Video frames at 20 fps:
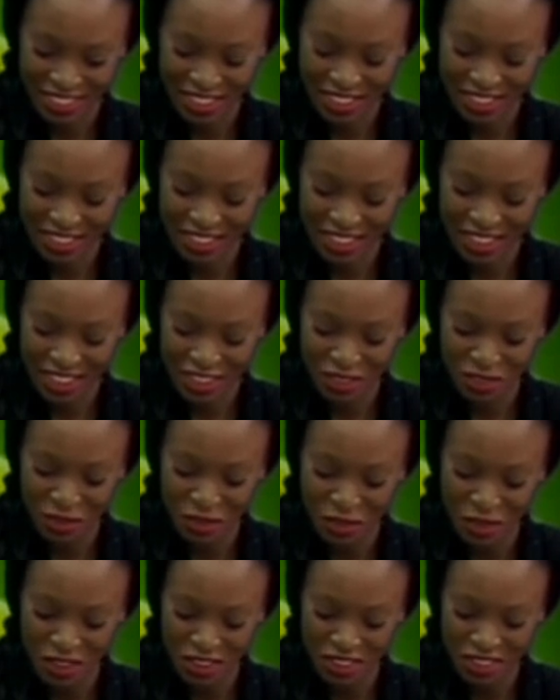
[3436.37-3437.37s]
Thank you,
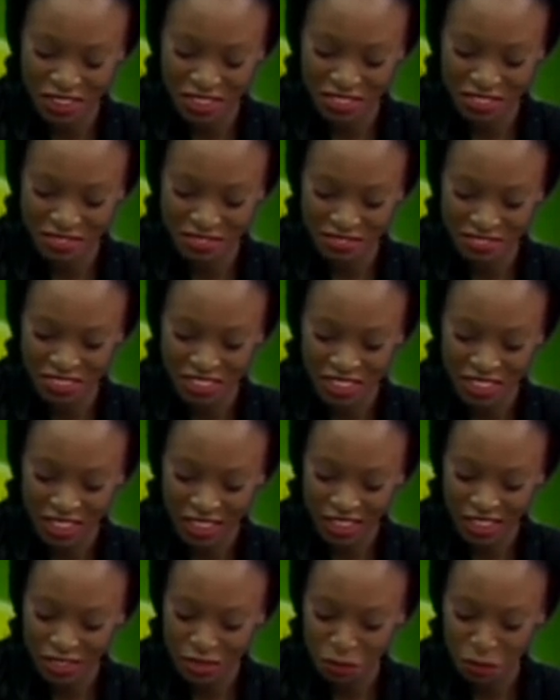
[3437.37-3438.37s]
caller.
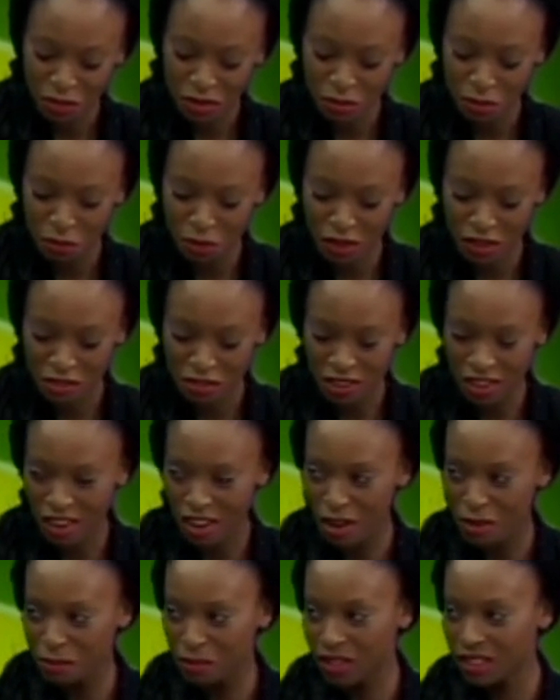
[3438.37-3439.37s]
Yes, it was more of a
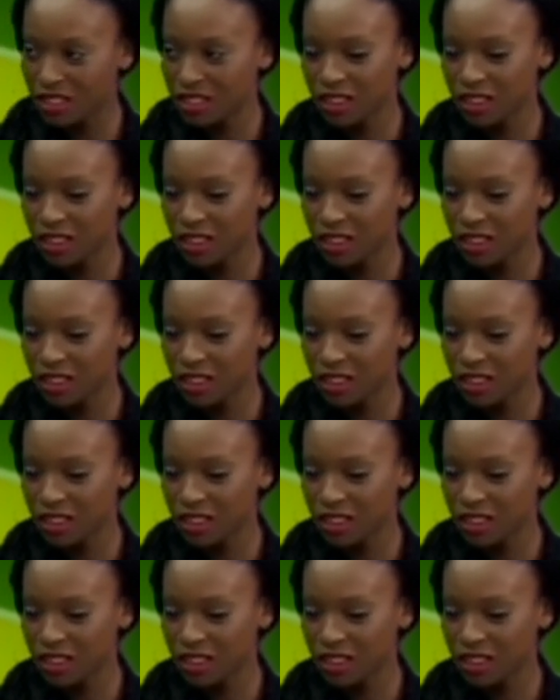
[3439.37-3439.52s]
comment.